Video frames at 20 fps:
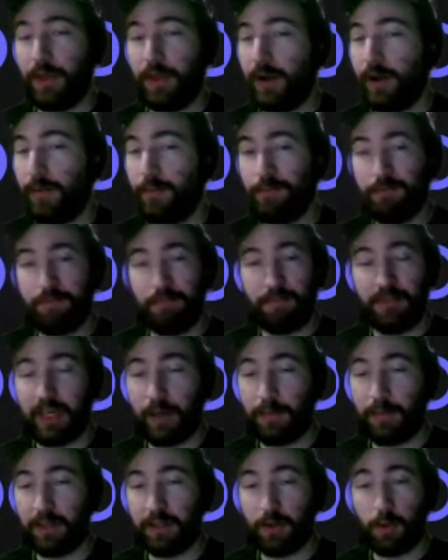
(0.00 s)
They're
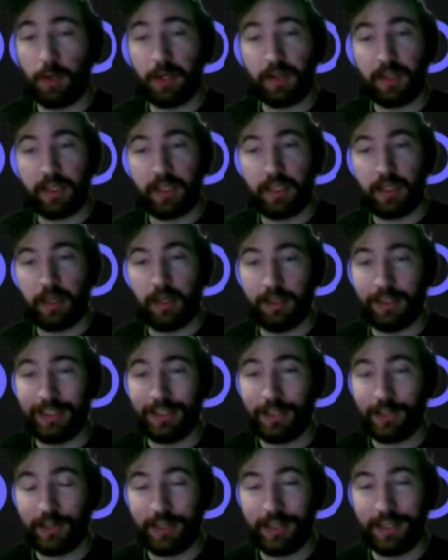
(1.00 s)
becoming quickly a
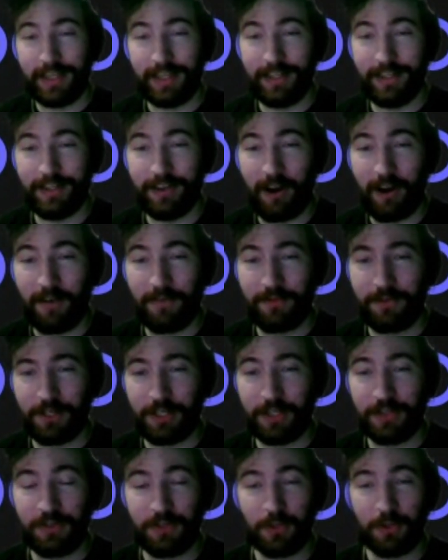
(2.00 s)
leader in
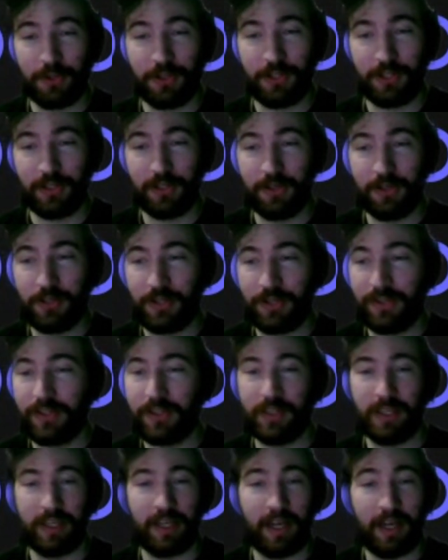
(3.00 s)
off-chain storage
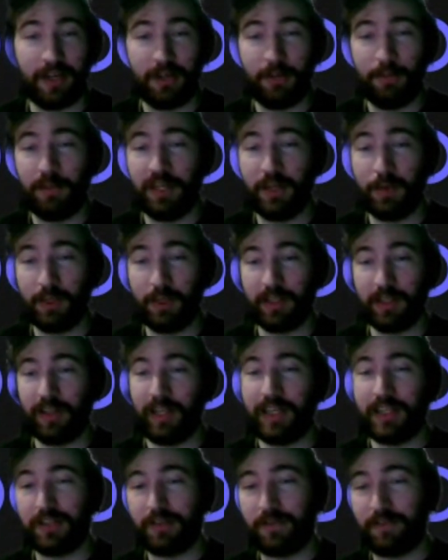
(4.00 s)
solutions, competing with the
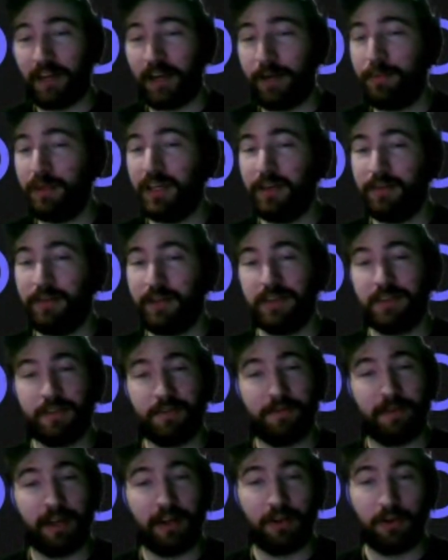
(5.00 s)
likes of
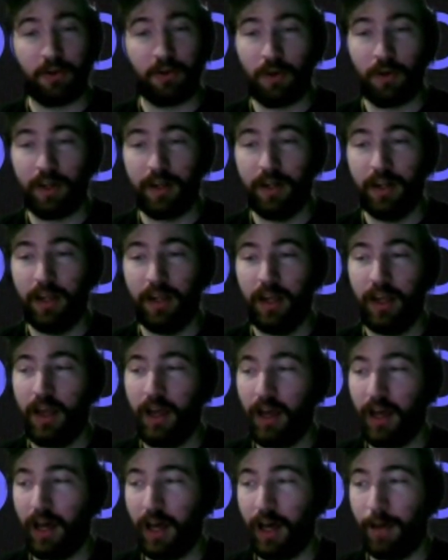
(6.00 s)
IPFS, Filecoin,
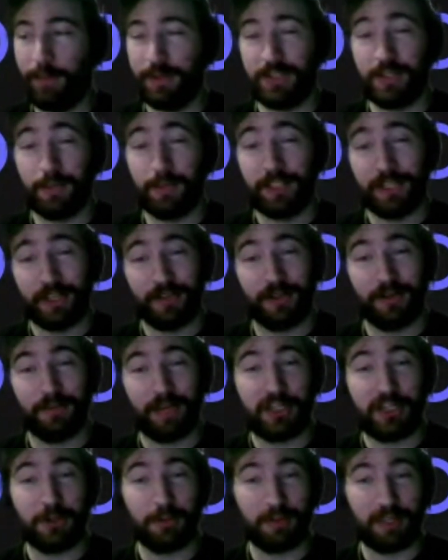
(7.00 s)
and some of the other
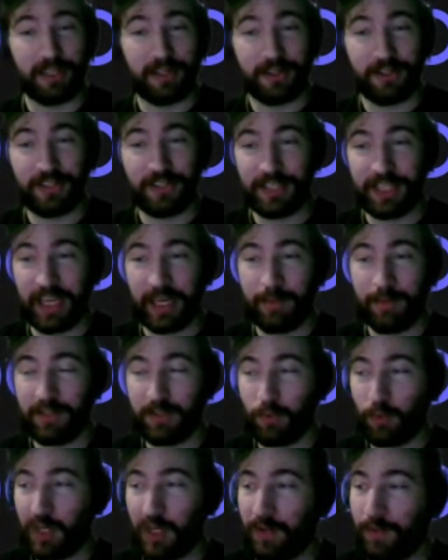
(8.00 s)
major players in the game
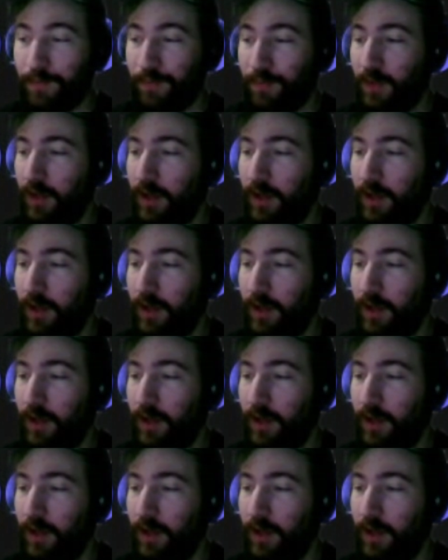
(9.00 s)
as well.